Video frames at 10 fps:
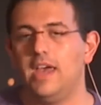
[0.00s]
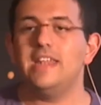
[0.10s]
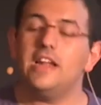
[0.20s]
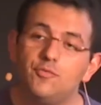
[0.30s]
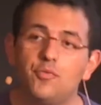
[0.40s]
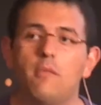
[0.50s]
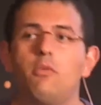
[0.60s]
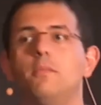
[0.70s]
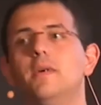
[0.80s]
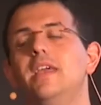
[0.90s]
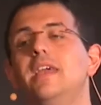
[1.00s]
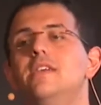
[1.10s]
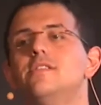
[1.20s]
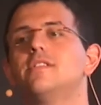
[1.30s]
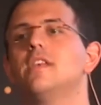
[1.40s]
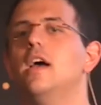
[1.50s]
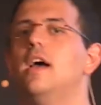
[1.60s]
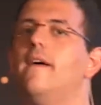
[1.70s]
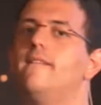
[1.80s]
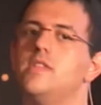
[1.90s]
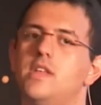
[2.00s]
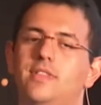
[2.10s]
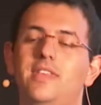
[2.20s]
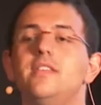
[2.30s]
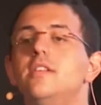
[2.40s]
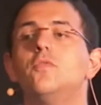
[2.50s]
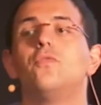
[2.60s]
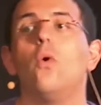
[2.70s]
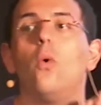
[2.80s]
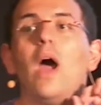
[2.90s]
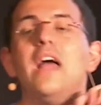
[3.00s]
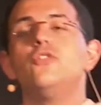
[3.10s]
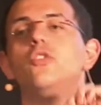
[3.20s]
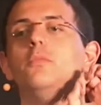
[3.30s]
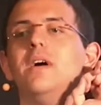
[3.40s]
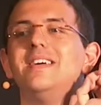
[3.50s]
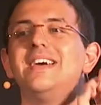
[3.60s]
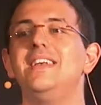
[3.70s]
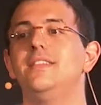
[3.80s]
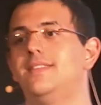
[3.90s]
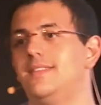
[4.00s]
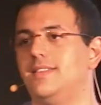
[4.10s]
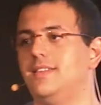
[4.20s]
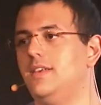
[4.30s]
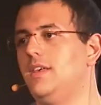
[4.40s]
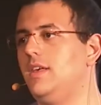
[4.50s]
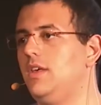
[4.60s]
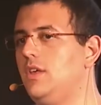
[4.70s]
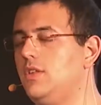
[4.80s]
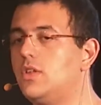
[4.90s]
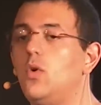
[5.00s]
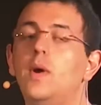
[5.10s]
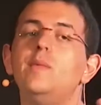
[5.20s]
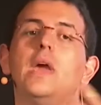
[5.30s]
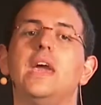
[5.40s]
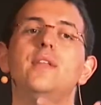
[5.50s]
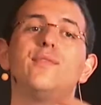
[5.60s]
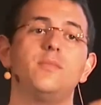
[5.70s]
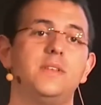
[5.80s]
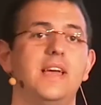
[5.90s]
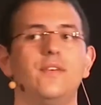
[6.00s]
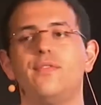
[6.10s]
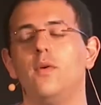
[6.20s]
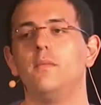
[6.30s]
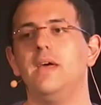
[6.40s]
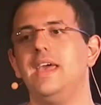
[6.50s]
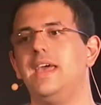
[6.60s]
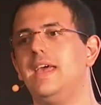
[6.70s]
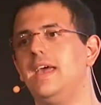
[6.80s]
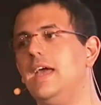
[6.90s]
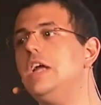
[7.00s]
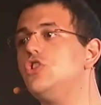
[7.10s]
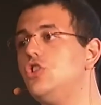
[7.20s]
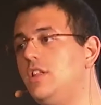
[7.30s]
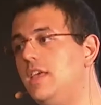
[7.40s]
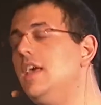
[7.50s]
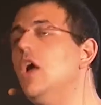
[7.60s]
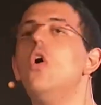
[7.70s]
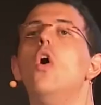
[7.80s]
Another problem is This is for random reads. So when we read from HDD,